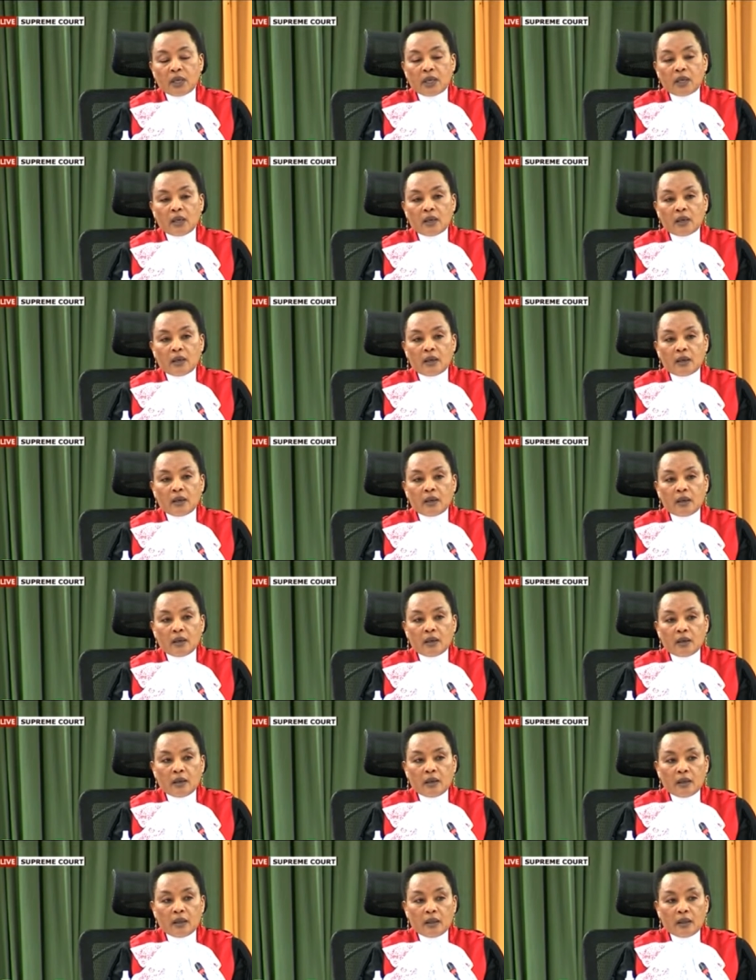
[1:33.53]
We
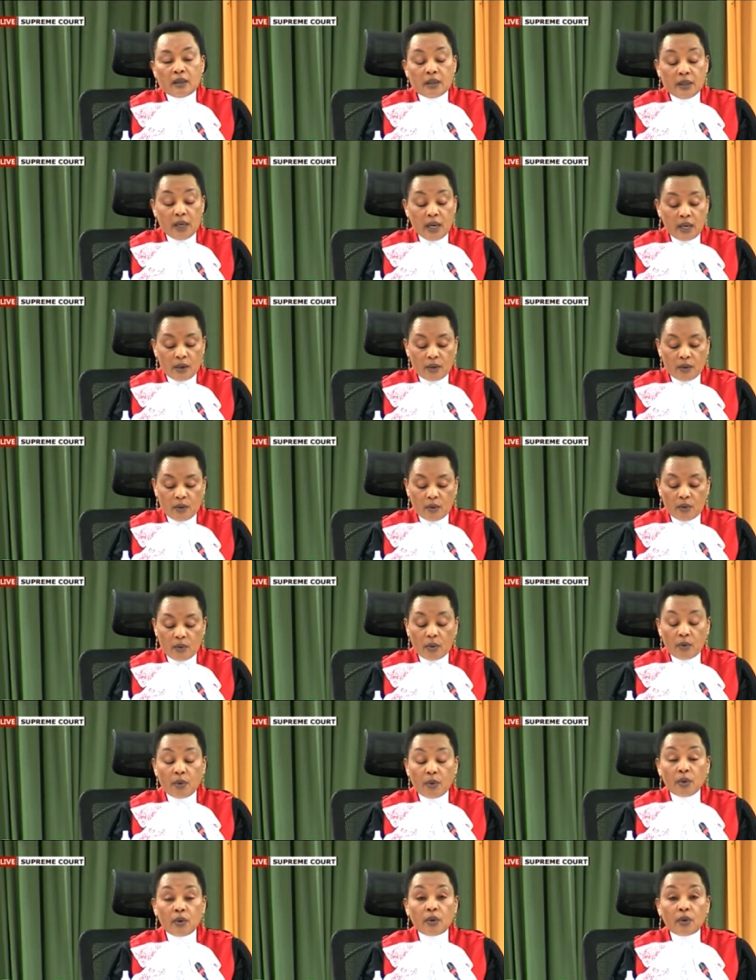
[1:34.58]
thank you.
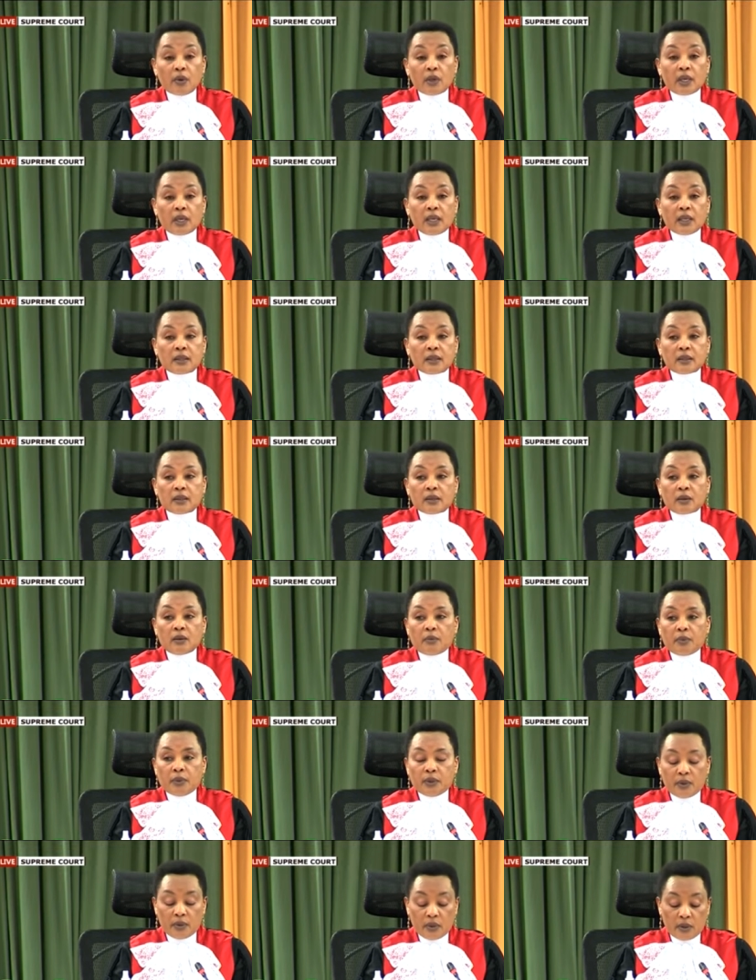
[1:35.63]
We will get
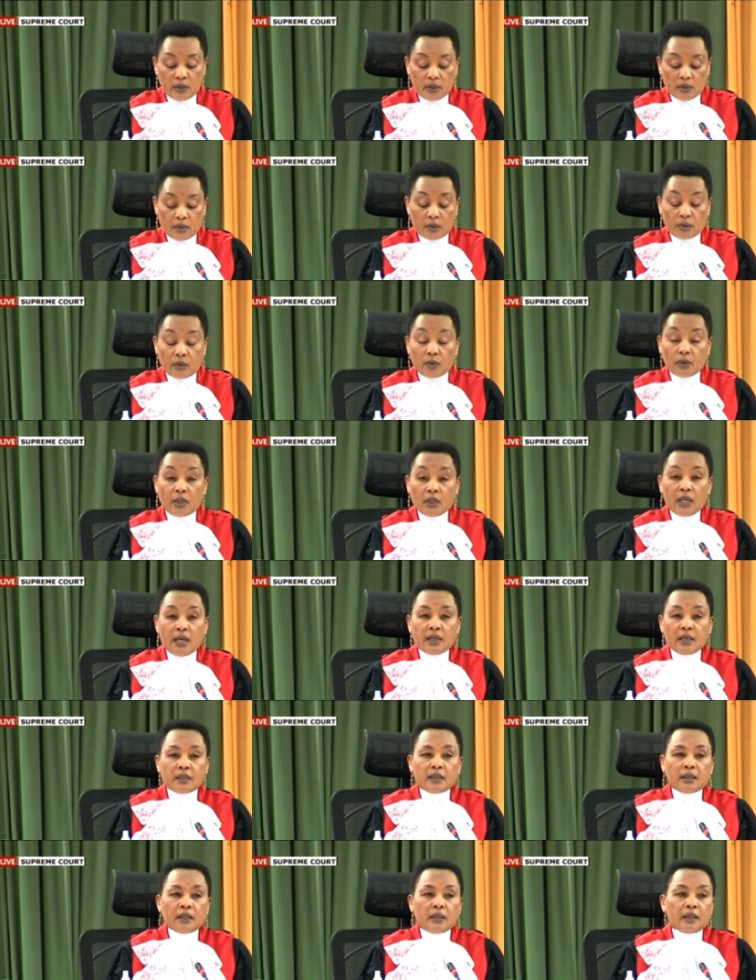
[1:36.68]
opportunity to do
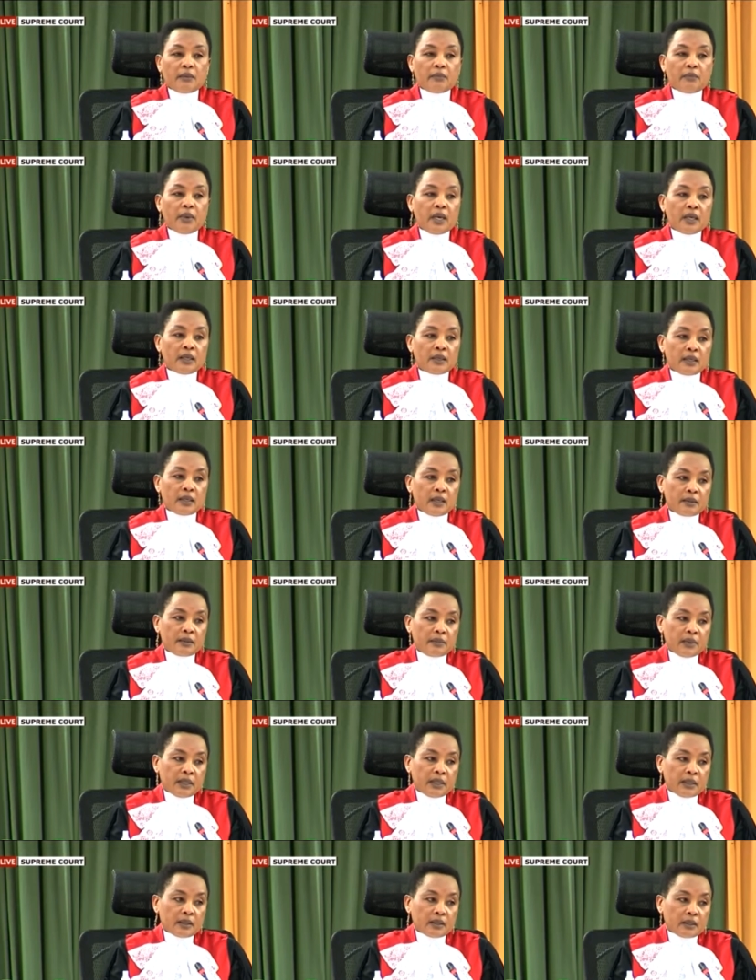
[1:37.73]
that in the main
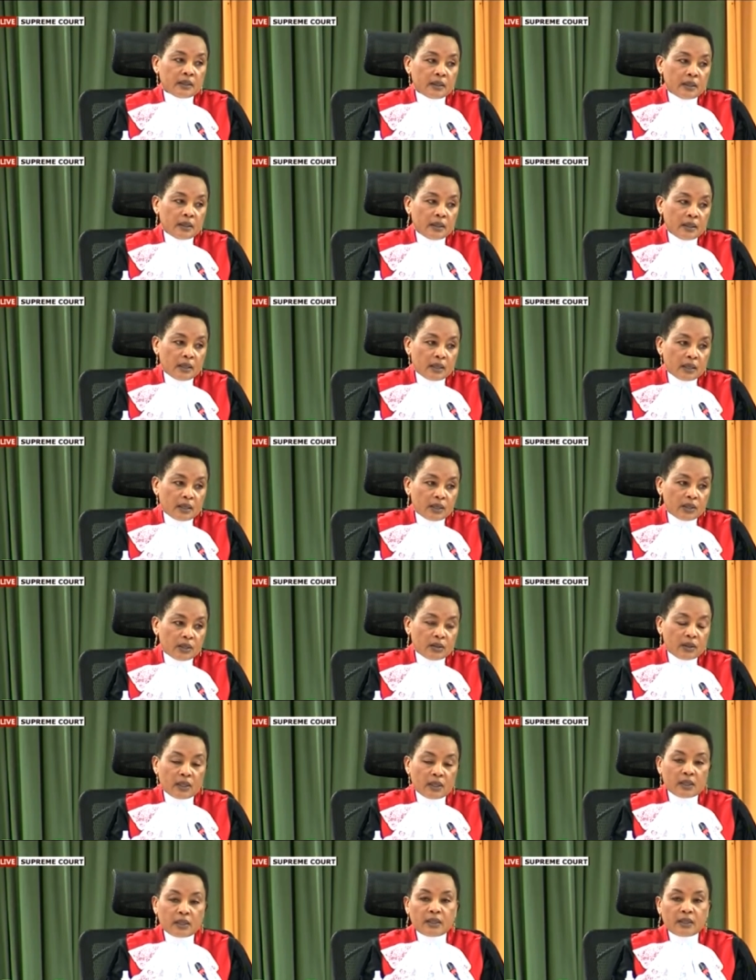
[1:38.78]
judgment, in the
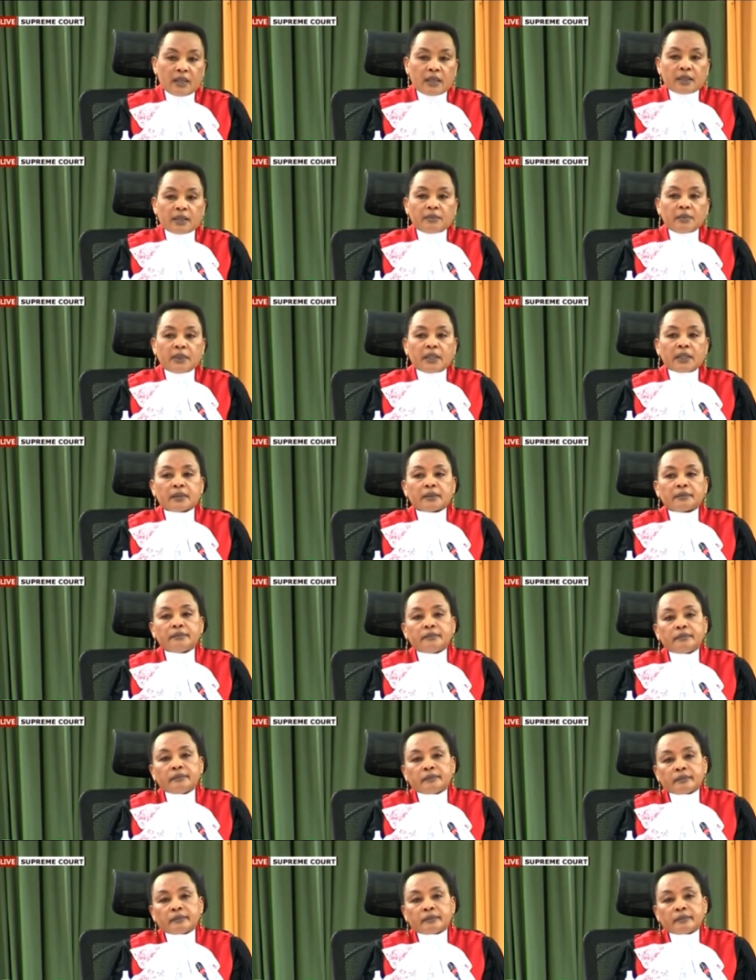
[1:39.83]
reasoned judgment.